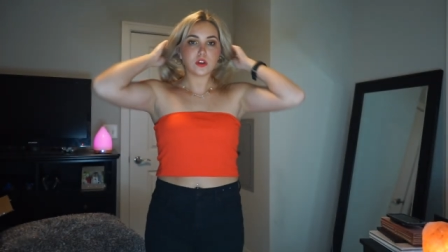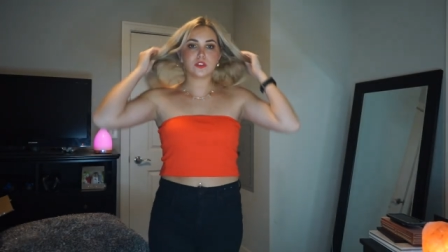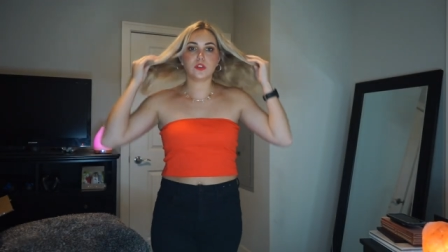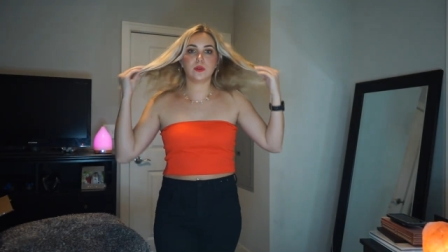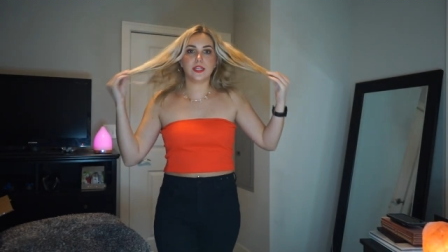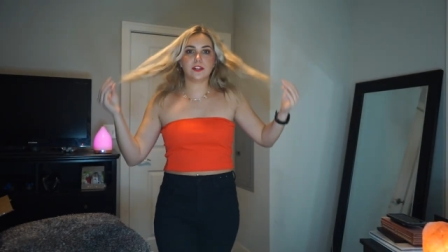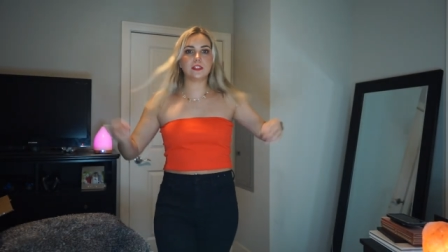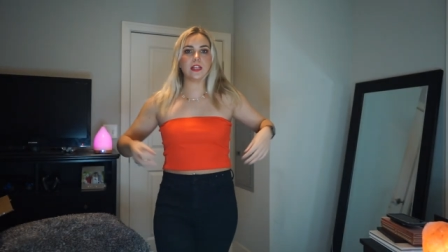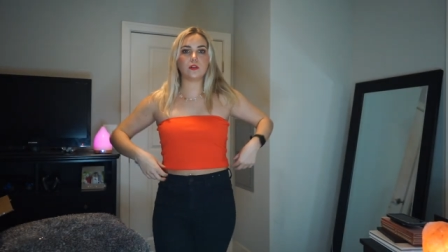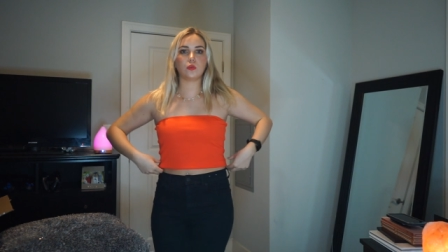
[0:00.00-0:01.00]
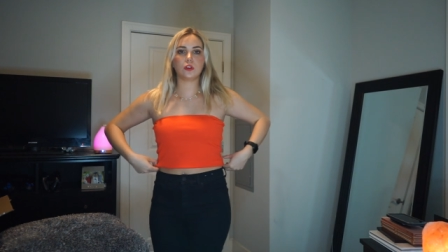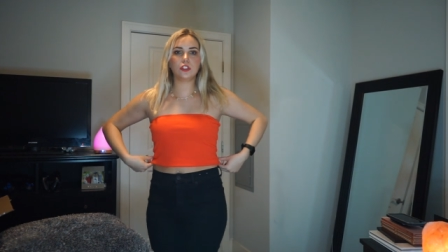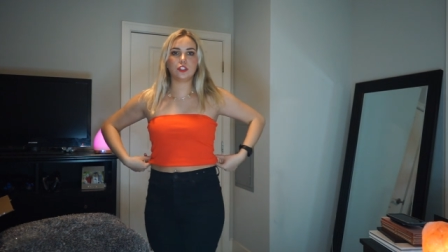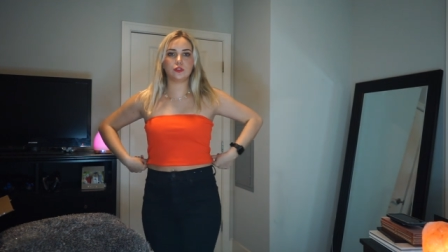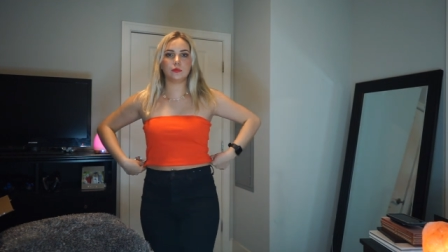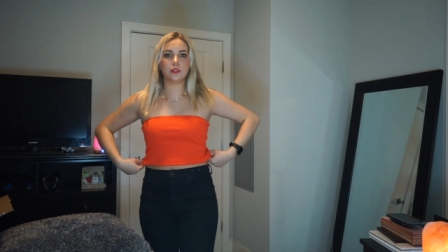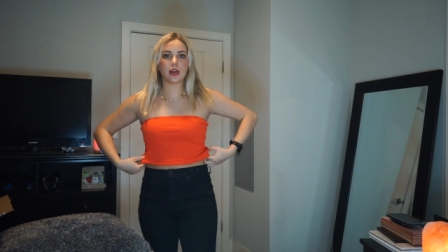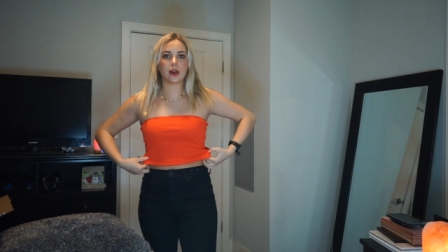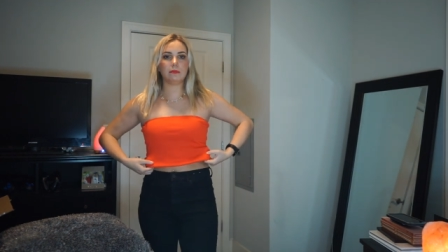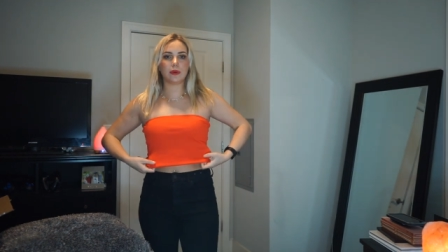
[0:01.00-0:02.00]
So here's that orange tube
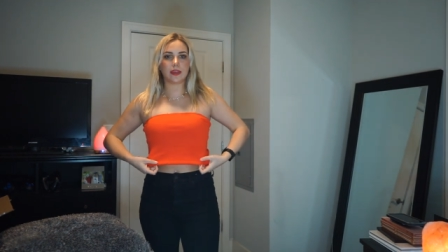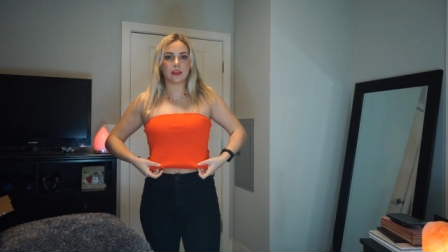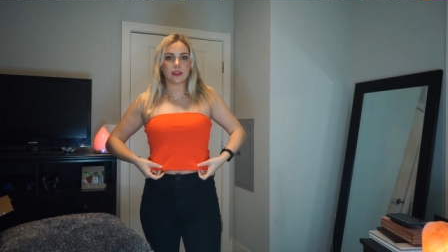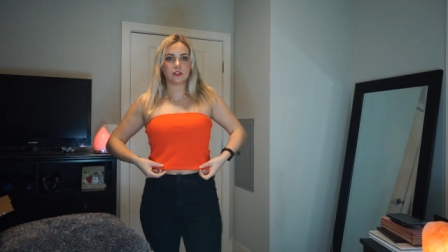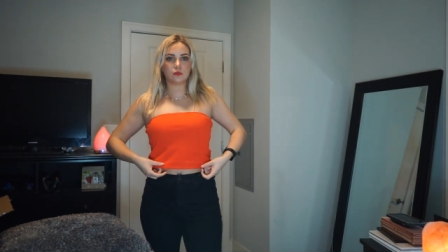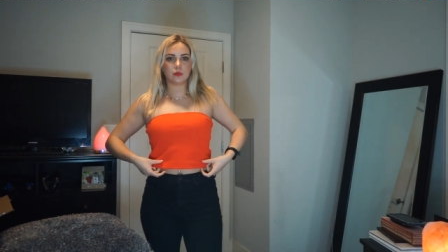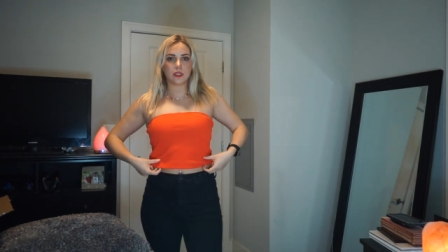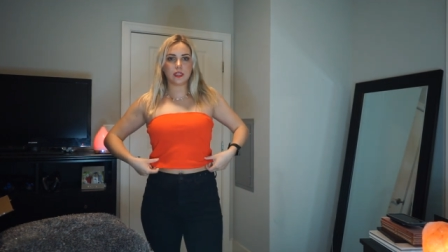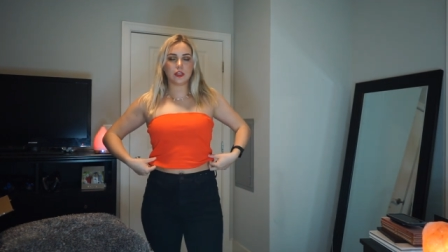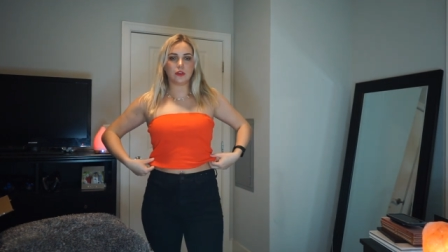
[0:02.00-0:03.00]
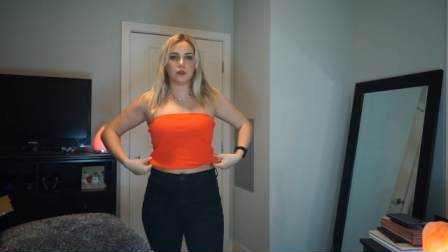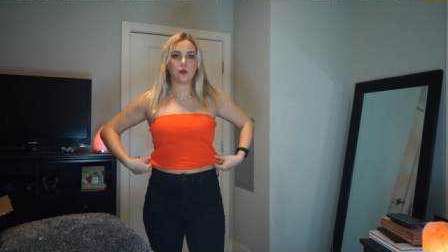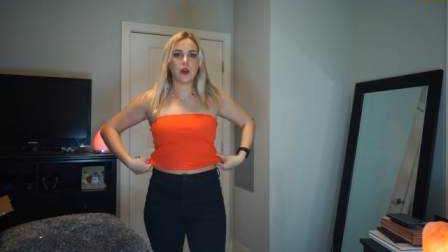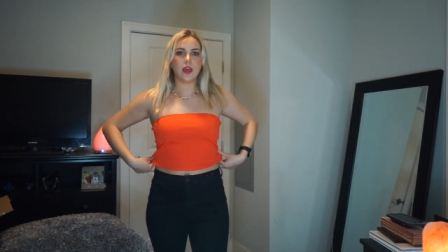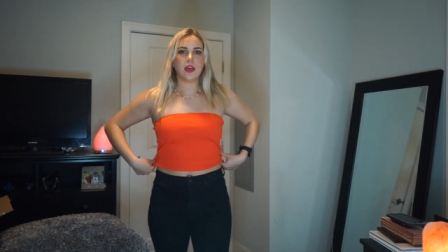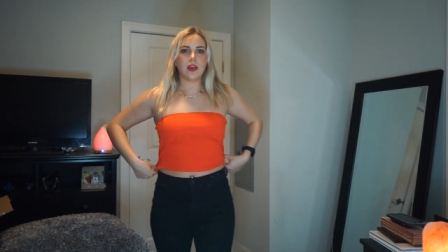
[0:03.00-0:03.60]
top. I think it's really cute.